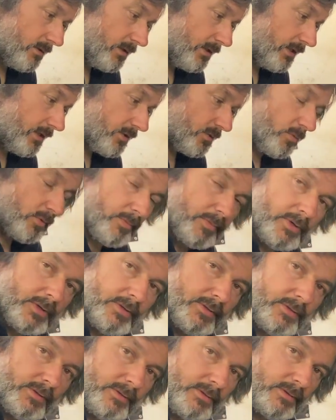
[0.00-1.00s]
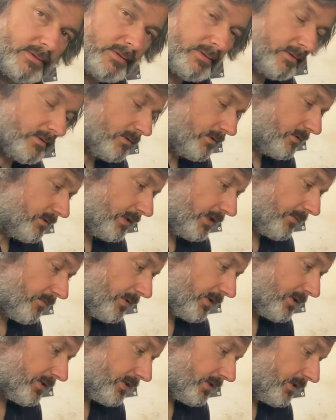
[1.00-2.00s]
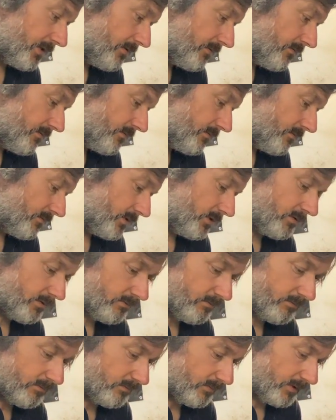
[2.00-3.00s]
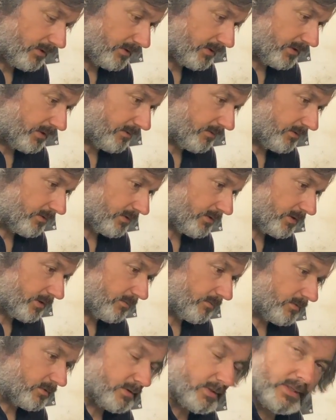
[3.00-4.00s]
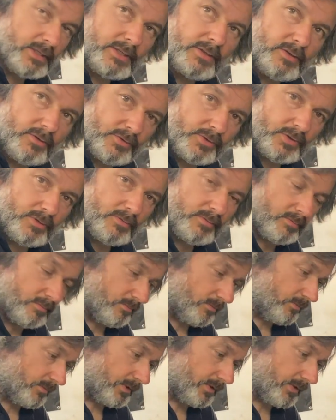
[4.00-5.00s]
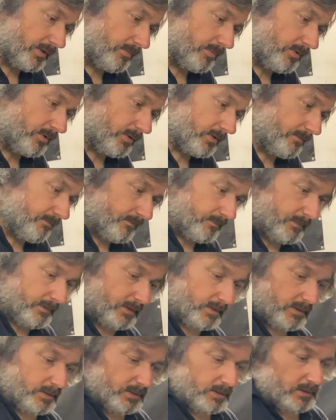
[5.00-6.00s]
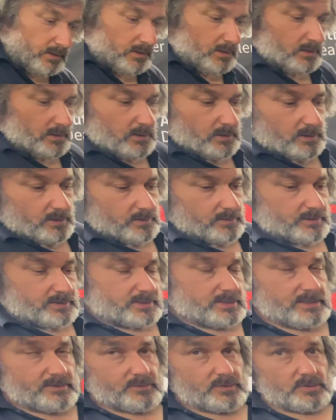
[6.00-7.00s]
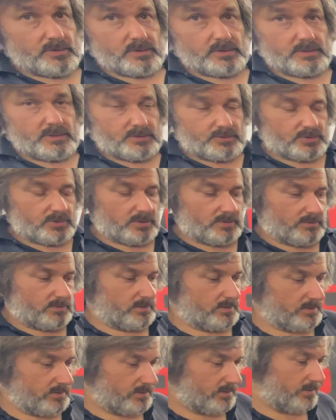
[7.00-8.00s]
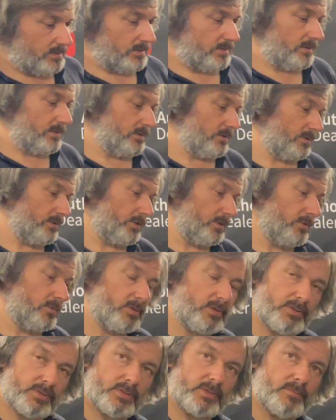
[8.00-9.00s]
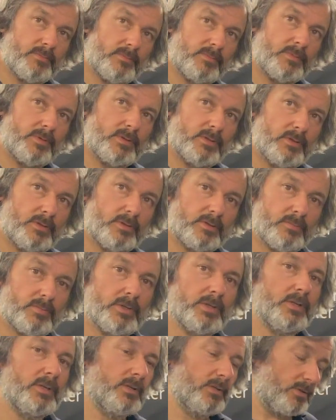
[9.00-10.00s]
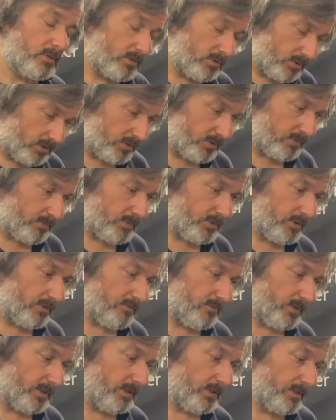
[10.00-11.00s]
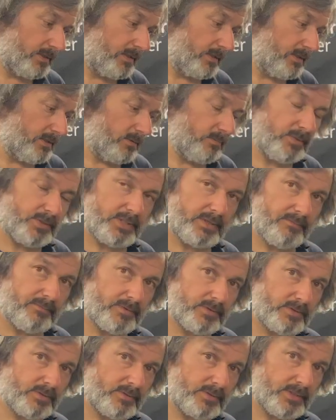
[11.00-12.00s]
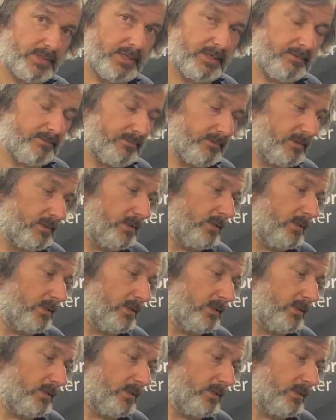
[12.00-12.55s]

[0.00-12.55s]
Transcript: Yeah, so we'll put a deck brace in it, which, like I said, just seems silly not to when we got it apart. This is having our, as you know, our new custom hardware, custom software. Must emphasise that.